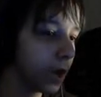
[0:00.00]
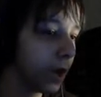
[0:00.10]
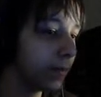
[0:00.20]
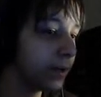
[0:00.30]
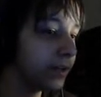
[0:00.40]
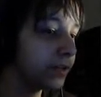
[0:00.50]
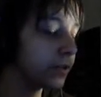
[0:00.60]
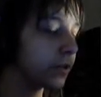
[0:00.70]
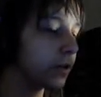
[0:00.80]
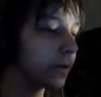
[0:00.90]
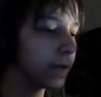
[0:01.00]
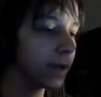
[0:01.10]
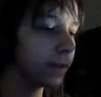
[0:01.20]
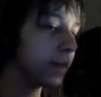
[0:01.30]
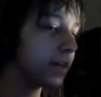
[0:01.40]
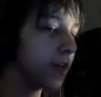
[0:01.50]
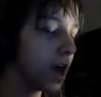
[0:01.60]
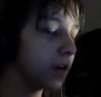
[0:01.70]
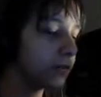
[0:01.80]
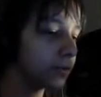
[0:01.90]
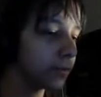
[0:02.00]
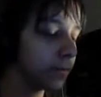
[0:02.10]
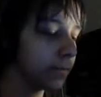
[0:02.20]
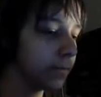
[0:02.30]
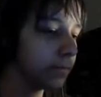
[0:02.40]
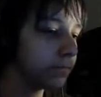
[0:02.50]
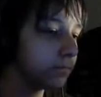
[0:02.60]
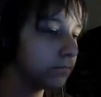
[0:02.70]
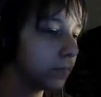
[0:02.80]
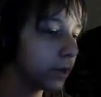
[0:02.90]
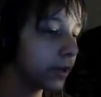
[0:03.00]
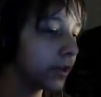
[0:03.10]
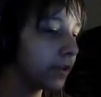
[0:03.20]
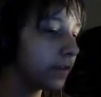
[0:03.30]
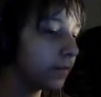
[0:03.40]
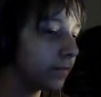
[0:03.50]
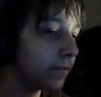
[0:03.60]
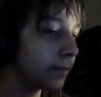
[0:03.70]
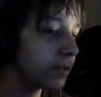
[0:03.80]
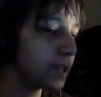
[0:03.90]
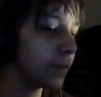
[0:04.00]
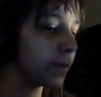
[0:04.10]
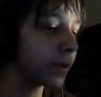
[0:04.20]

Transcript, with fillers: All I want to do is go to, like, McDonald's or Burger King. I wish I had a